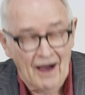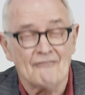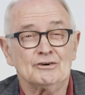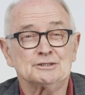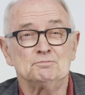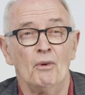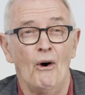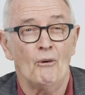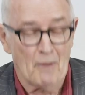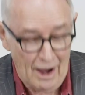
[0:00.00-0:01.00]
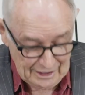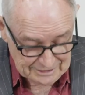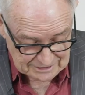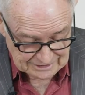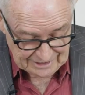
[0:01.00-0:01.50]
For small
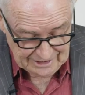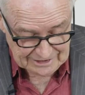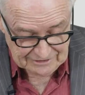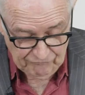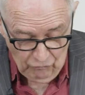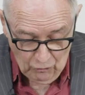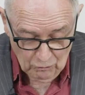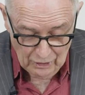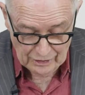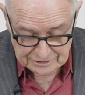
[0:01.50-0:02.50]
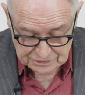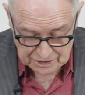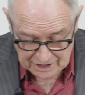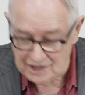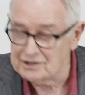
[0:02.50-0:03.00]
minds, these four words
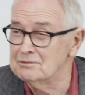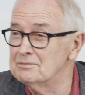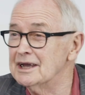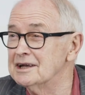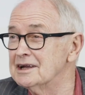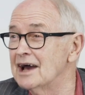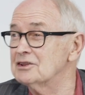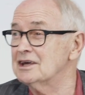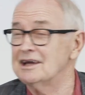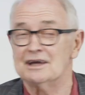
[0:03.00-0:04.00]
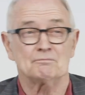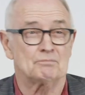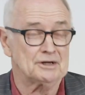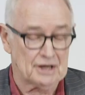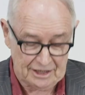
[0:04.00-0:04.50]
together mean nothing in
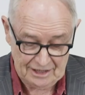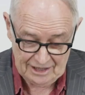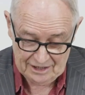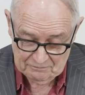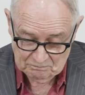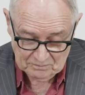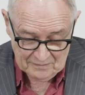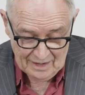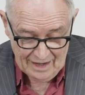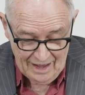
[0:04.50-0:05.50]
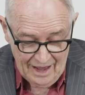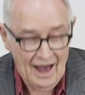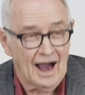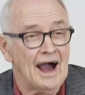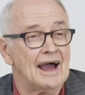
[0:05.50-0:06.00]
particular.
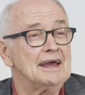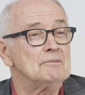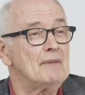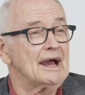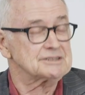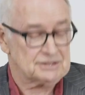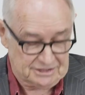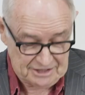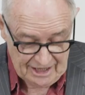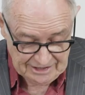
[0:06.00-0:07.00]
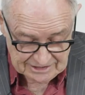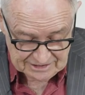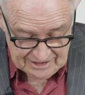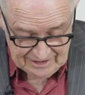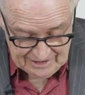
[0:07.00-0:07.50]
In Max's
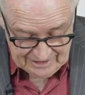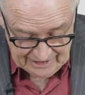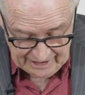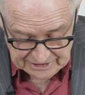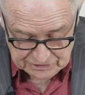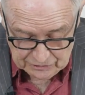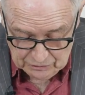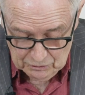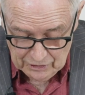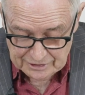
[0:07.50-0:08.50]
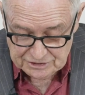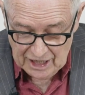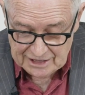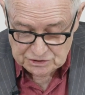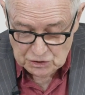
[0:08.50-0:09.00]
case, each of the words
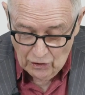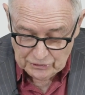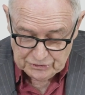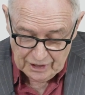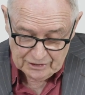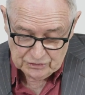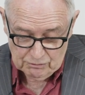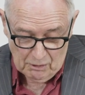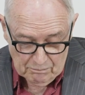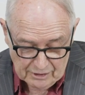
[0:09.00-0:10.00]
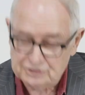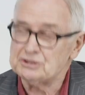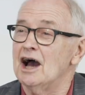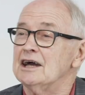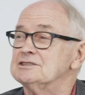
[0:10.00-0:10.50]
adds content to a
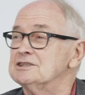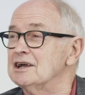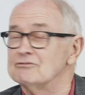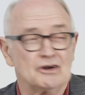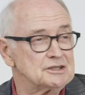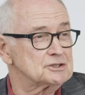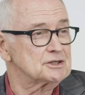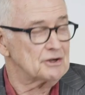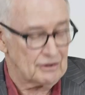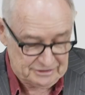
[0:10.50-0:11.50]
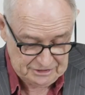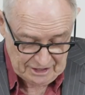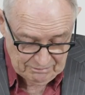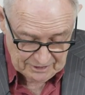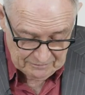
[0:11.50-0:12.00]
precise and rich
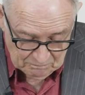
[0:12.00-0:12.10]
concept.